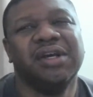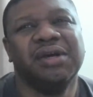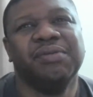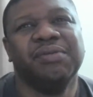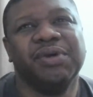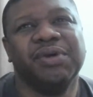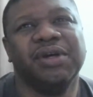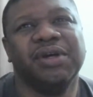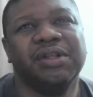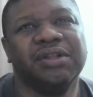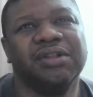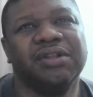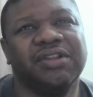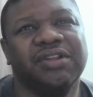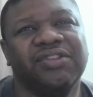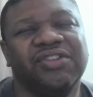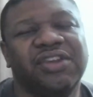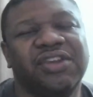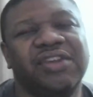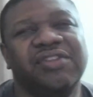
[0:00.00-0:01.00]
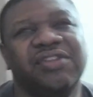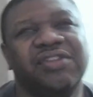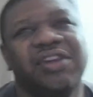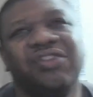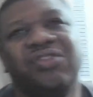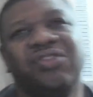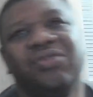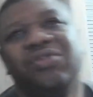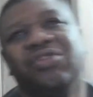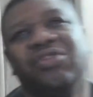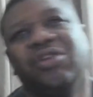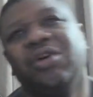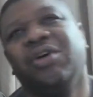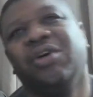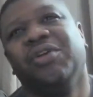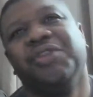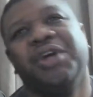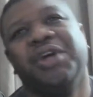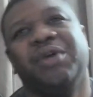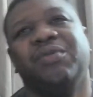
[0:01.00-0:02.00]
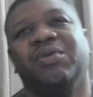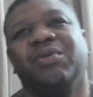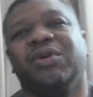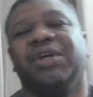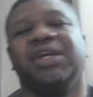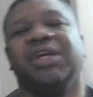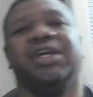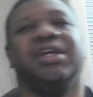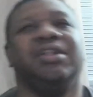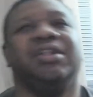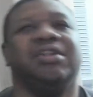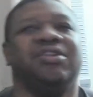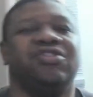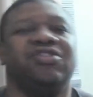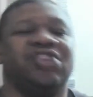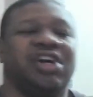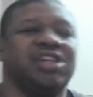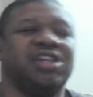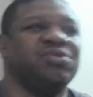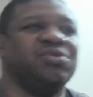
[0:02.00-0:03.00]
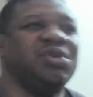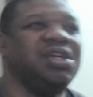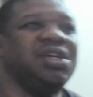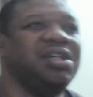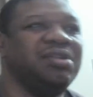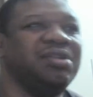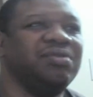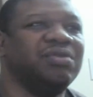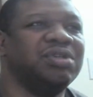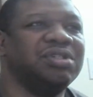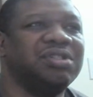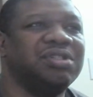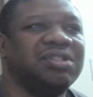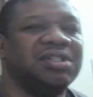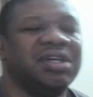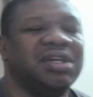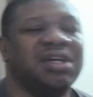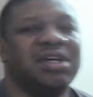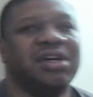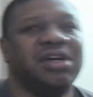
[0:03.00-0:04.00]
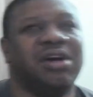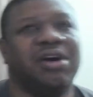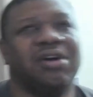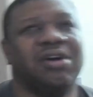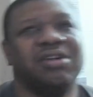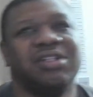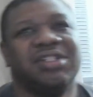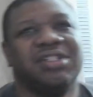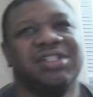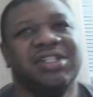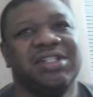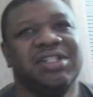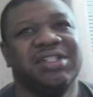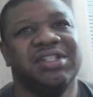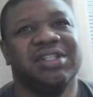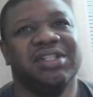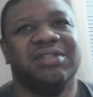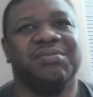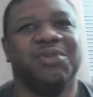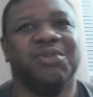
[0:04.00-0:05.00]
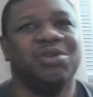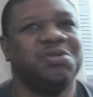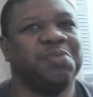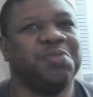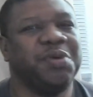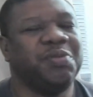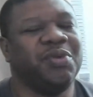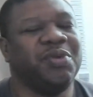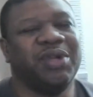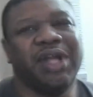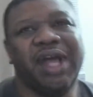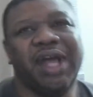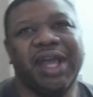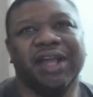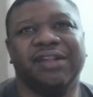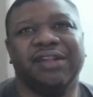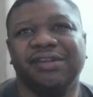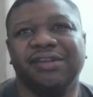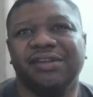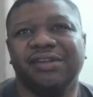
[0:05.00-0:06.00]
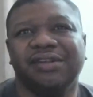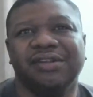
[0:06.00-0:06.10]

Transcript: But the scenes that you saw that were in the Josh Whedon ones are the scenes that most people liked